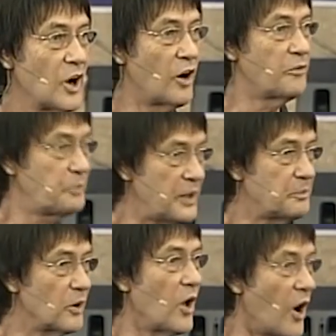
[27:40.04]
Of
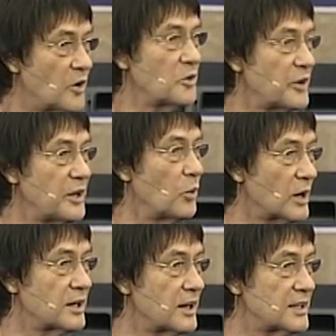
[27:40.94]
people honoring
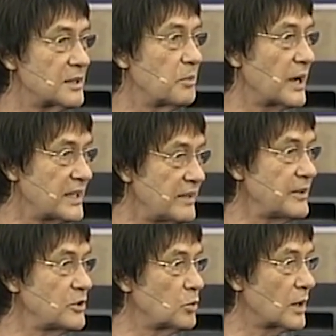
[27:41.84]
one another by
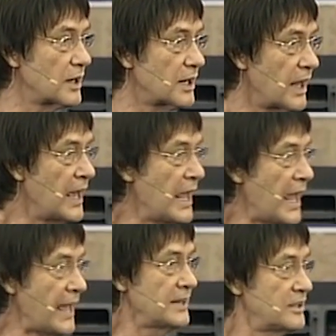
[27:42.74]
giving to one another.
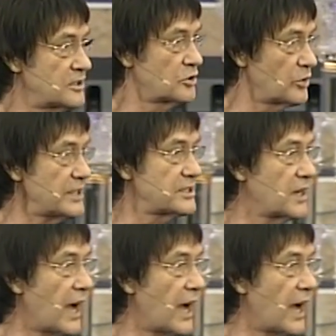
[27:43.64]
And this rich